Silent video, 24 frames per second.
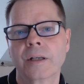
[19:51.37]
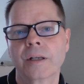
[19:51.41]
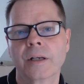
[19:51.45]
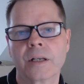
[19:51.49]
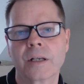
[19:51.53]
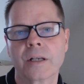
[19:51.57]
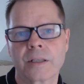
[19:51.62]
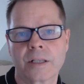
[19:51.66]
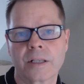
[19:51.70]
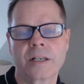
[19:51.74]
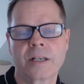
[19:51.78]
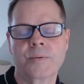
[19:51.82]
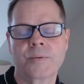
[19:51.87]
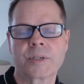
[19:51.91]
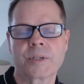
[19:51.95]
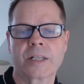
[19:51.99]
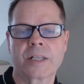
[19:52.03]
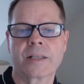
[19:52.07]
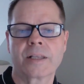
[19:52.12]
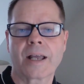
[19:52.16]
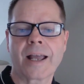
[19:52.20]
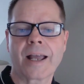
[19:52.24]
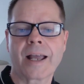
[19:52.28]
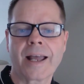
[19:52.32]
than he was in
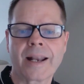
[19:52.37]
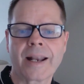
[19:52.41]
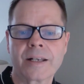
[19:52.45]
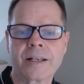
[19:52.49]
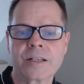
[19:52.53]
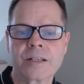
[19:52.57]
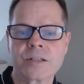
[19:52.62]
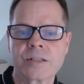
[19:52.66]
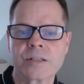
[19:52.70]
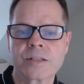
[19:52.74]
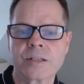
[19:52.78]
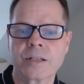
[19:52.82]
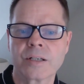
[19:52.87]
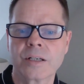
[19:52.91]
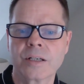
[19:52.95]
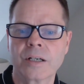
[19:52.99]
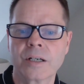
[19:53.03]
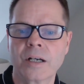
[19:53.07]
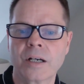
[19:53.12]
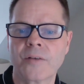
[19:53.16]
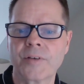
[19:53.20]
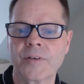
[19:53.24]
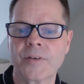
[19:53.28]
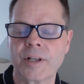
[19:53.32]
the hands
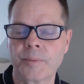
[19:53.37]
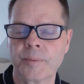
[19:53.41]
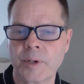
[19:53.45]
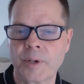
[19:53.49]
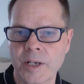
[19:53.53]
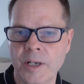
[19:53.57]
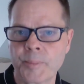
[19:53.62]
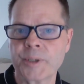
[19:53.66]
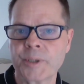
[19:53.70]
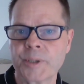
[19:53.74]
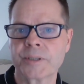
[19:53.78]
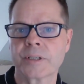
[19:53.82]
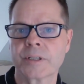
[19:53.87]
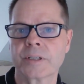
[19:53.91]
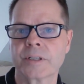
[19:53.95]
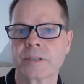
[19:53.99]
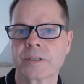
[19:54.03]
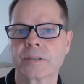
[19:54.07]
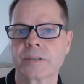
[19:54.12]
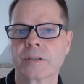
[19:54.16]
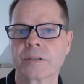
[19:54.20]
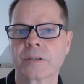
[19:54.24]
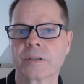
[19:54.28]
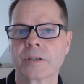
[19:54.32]
of an omnipotent
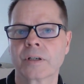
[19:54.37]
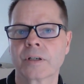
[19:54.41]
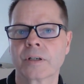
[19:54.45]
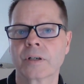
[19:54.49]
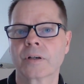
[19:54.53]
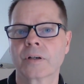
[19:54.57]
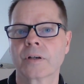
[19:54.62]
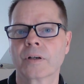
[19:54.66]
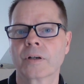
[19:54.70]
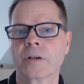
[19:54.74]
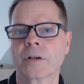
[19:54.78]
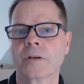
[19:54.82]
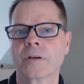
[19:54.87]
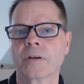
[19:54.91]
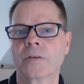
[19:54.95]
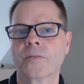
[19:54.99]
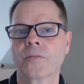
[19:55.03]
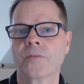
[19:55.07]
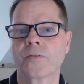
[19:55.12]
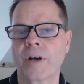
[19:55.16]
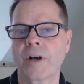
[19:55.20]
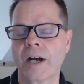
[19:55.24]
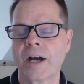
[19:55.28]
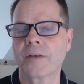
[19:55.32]

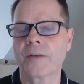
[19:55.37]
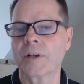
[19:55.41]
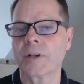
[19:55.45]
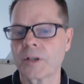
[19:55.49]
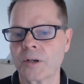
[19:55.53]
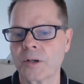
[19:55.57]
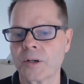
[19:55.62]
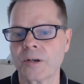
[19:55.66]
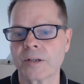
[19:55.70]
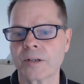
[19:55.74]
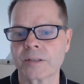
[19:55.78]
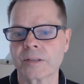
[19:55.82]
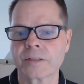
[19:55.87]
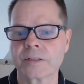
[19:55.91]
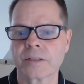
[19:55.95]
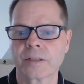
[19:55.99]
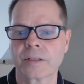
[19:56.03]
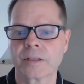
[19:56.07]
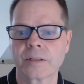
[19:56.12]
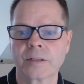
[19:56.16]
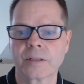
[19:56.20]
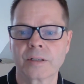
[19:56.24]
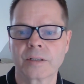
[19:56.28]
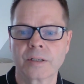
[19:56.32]
Father God
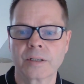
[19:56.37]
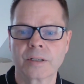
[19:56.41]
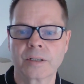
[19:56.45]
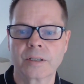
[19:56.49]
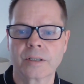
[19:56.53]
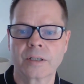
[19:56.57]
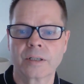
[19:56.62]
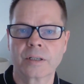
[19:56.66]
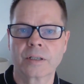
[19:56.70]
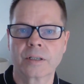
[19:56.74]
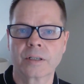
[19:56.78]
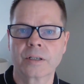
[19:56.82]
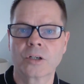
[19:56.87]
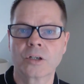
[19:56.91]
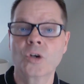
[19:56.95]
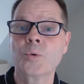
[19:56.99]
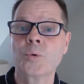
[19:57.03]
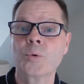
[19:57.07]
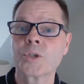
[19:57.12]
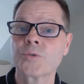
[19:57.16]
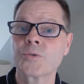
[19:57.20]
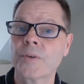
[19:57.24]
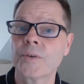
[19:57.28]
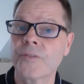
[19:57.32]
who
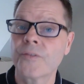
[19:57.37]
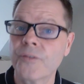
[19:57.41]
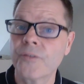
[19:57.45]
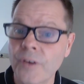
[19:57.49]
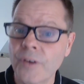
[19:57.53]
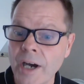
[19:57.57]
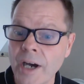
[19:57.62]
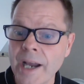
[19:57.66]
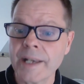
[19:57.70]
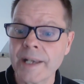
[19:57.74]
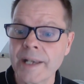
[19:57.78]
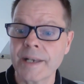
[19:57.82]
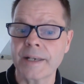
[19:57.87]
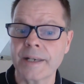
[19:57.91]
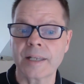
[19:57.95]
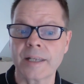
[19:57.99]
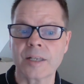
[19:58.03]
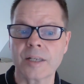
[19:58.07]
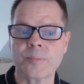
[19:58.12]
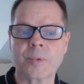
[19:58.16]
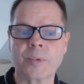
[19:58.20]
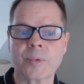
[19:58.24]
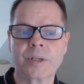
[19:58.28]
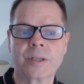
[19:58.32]
was refining
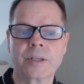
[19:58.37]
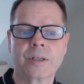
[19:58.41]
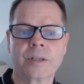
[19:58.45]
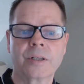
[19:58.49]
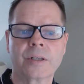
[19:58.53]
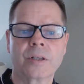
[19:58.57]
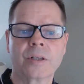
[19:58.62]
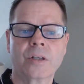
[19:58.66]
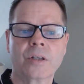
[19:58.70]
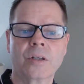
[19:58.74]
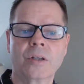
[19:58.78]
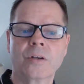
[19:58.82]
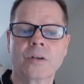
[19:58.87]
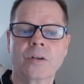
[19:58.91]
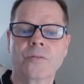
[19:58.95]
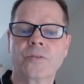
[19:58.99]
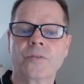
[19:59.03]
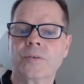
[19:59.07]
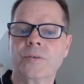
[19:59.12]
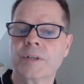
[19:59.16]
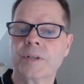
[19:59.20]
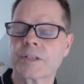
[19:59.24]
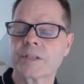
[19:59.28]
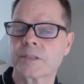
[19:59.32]
him
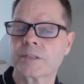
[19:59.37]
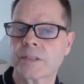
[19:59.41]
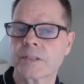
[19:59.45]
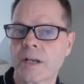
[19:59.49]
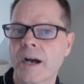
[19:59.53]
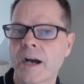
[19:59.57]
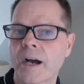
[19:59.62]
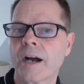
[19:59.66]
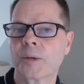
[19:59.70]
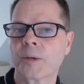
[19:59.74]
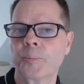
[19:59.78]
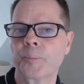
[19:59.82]
through this dark